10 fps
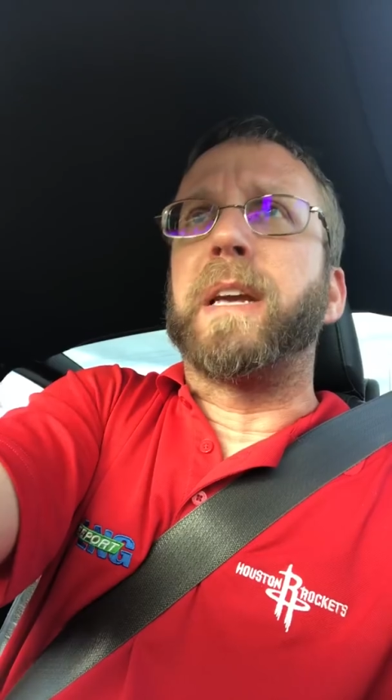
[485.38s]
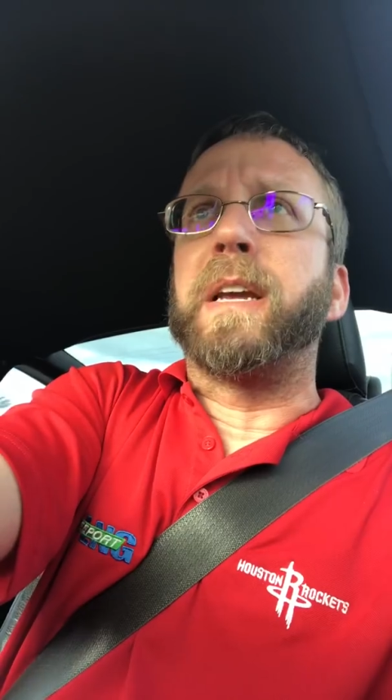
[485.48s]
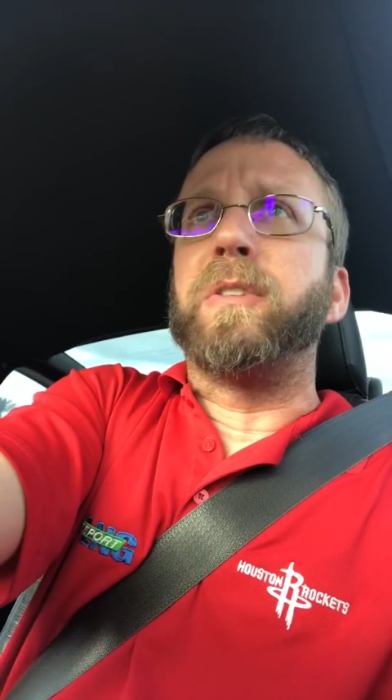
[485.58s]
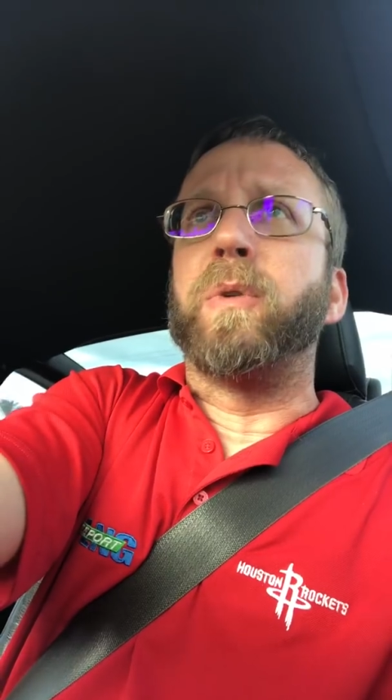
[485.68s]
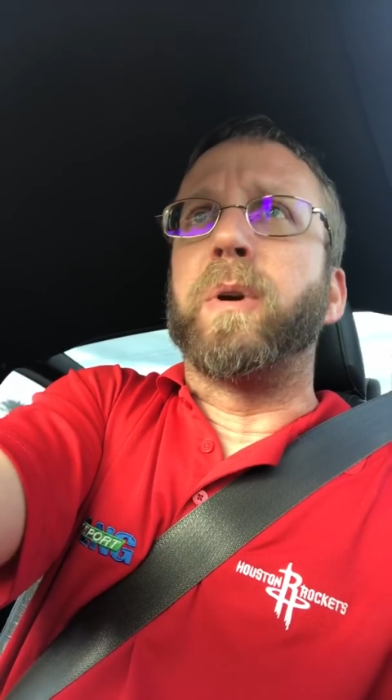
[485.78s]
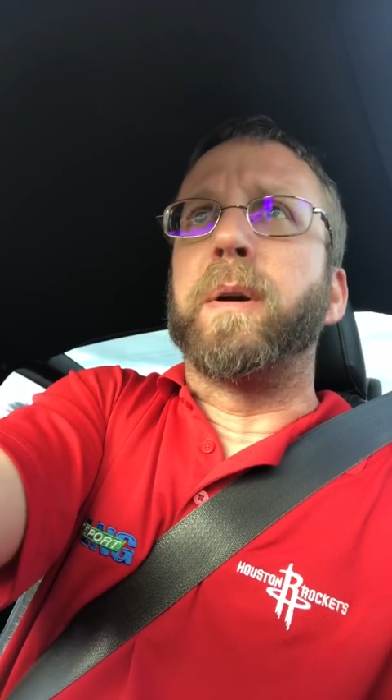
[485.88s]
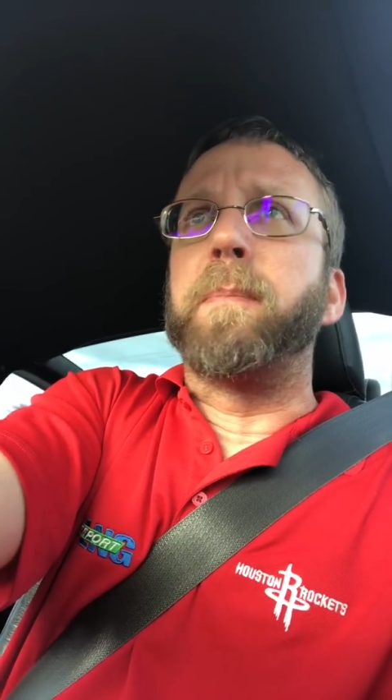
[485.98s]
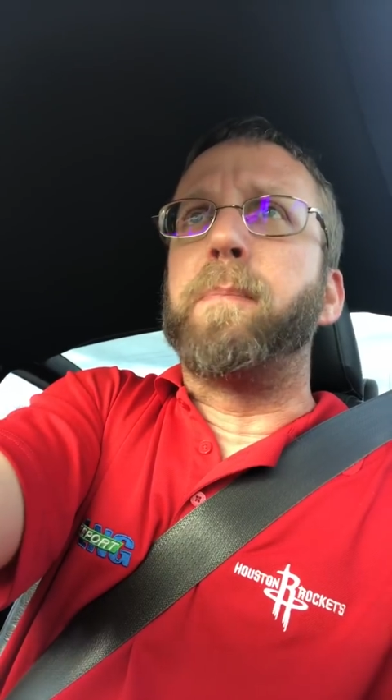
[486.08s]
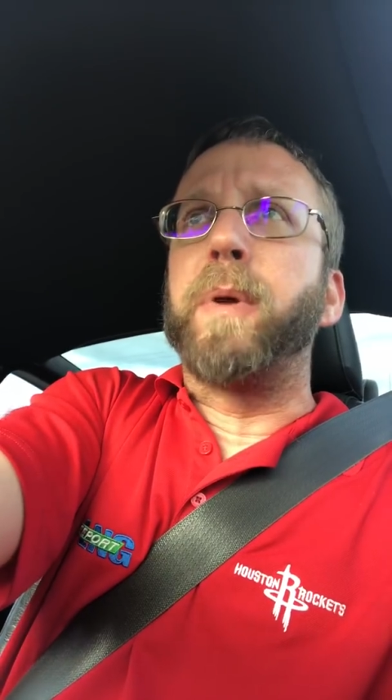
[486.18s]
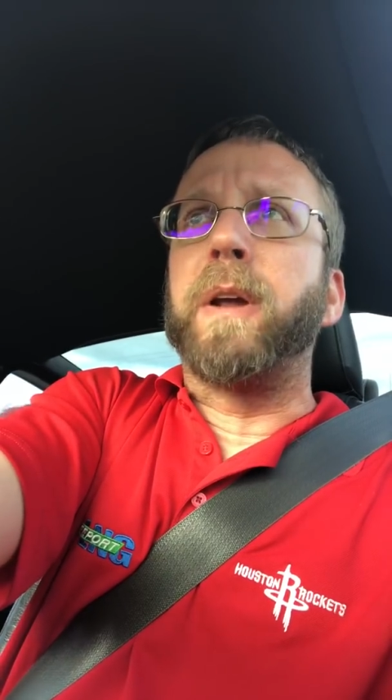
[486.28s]
and you're
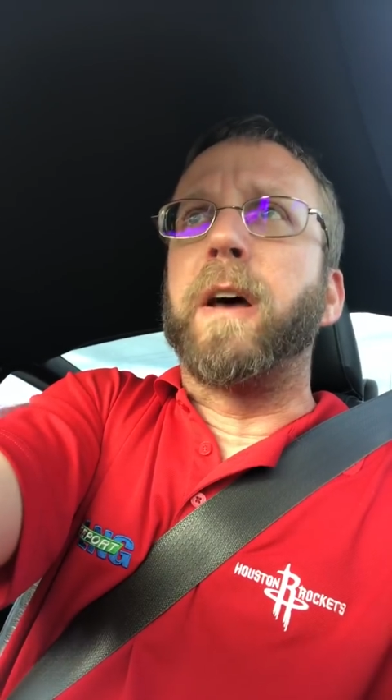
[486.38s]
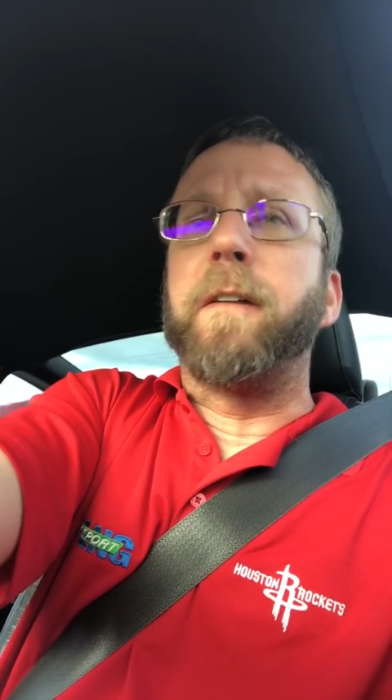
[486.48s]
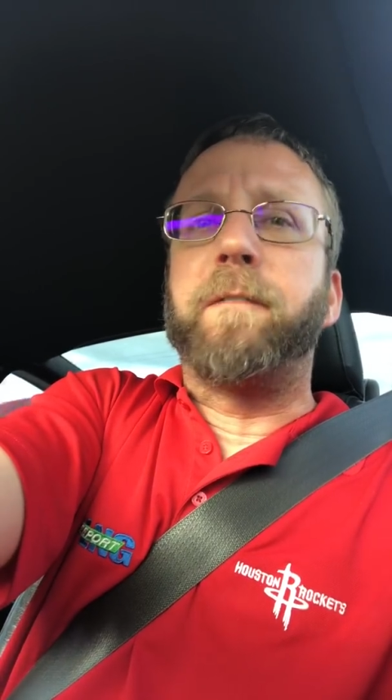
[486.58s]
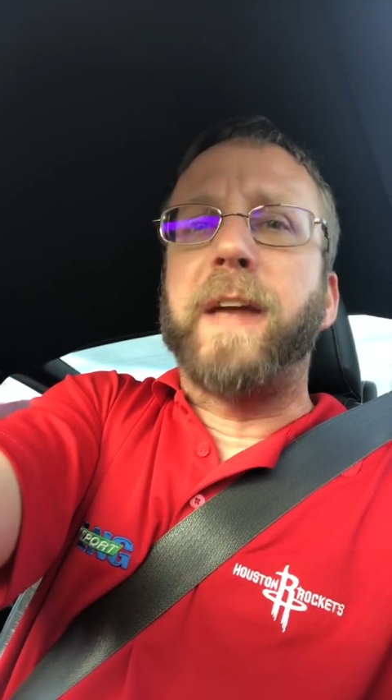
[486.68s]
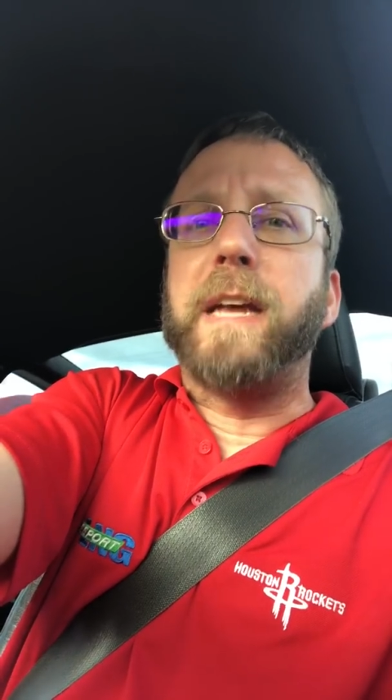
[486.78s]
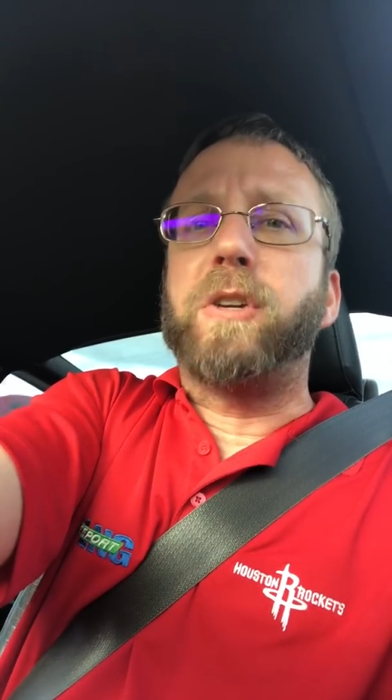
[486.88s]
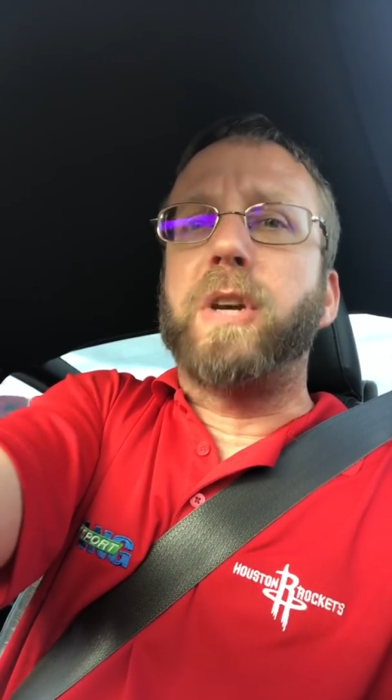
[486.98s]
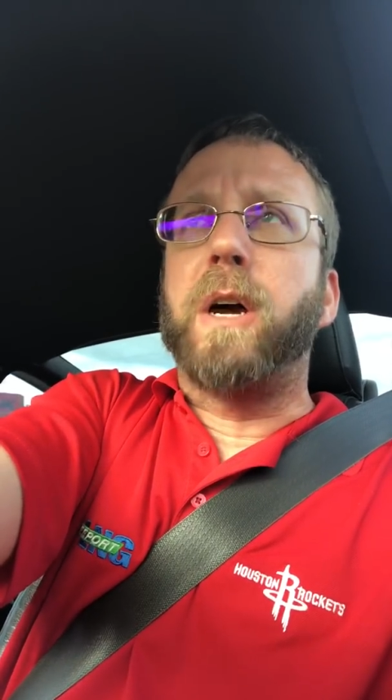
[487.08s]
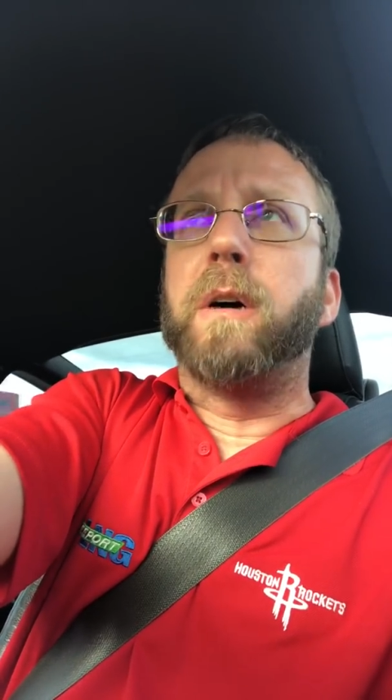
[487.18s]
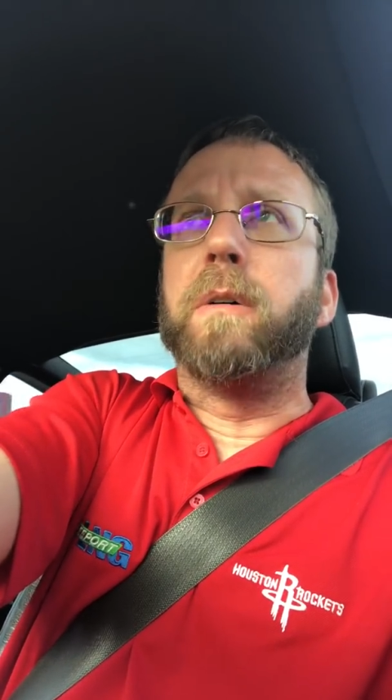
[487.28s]
putting on a fake
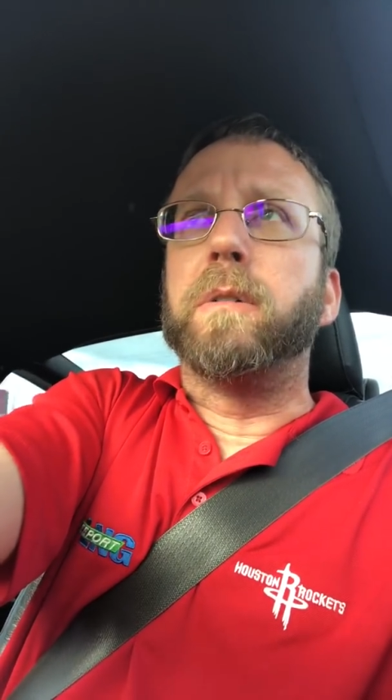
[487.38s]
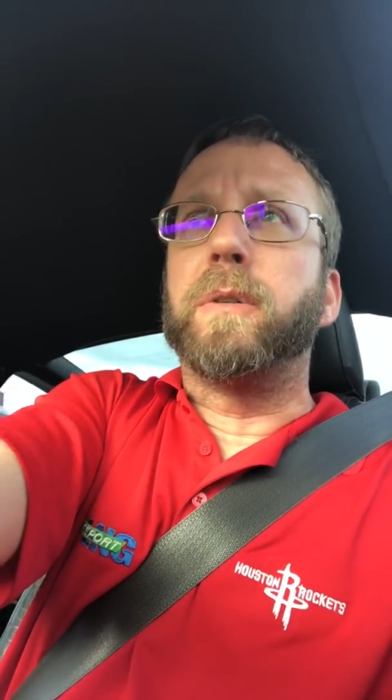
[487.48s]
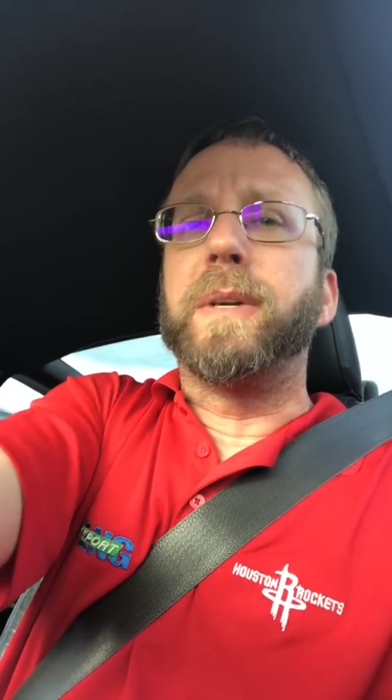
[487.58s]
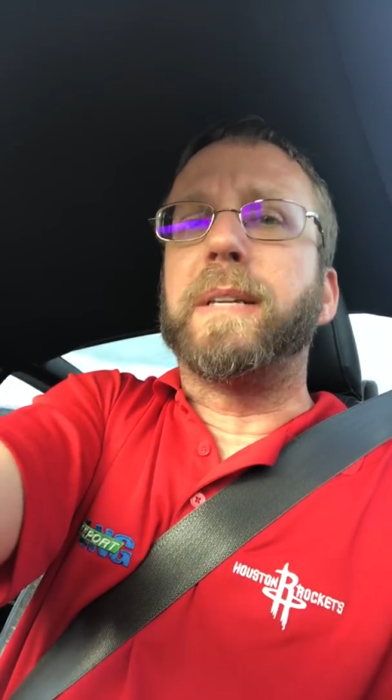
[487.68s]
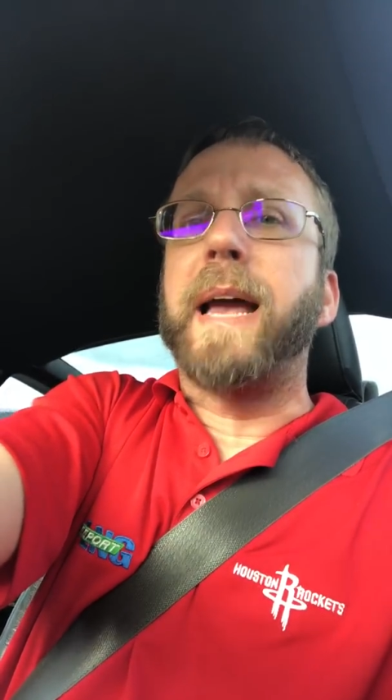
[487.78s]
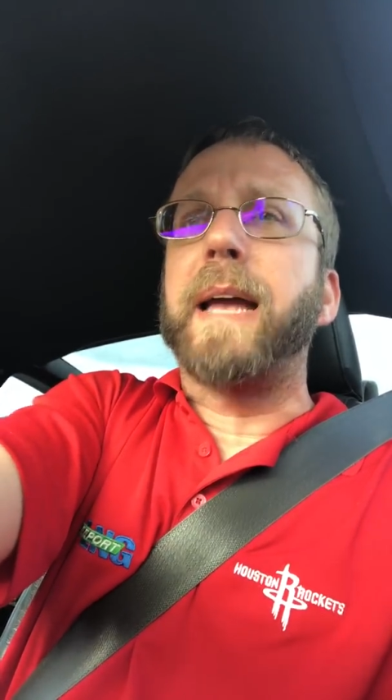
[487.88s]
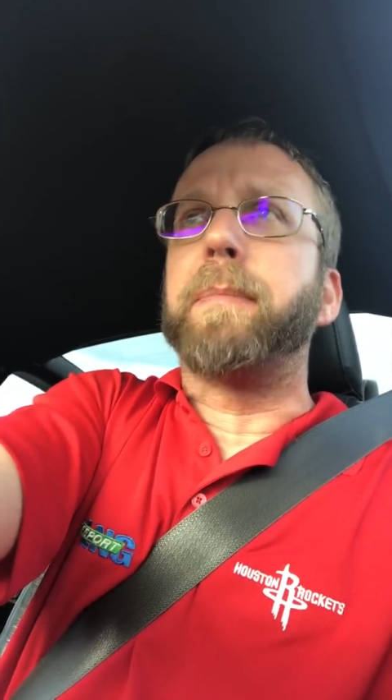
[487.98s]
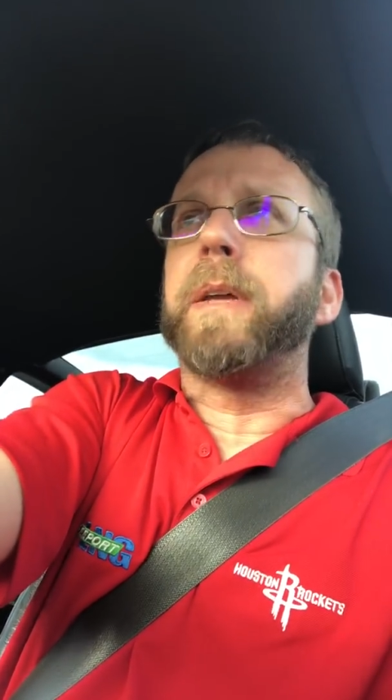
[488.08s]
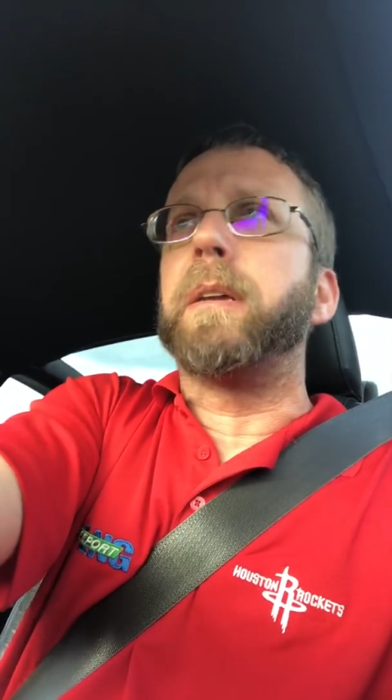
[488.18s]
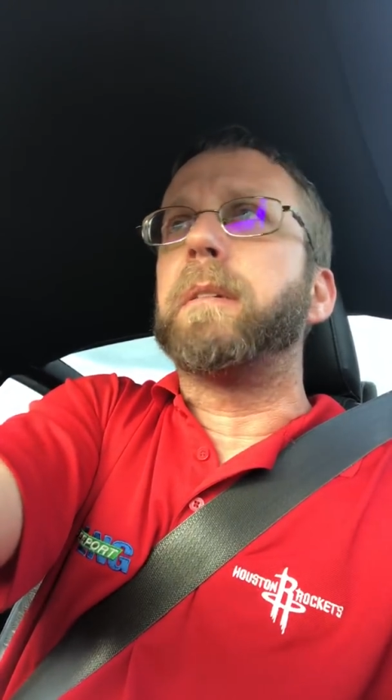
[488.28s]
show to attack
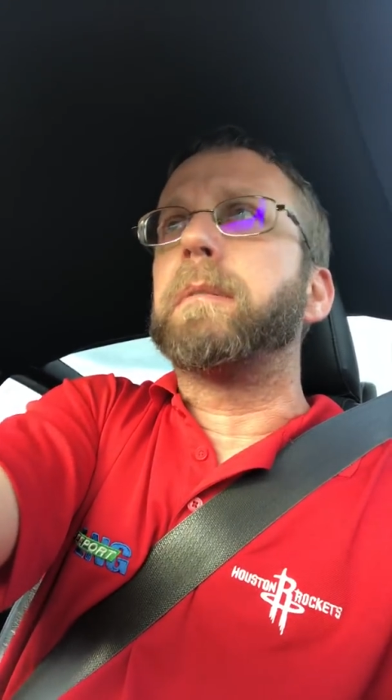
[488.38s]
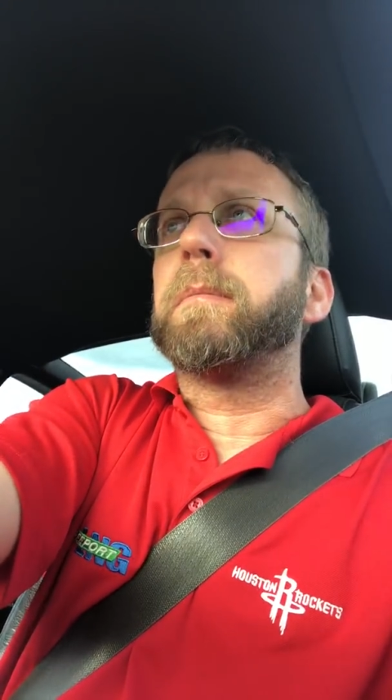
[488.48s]
me,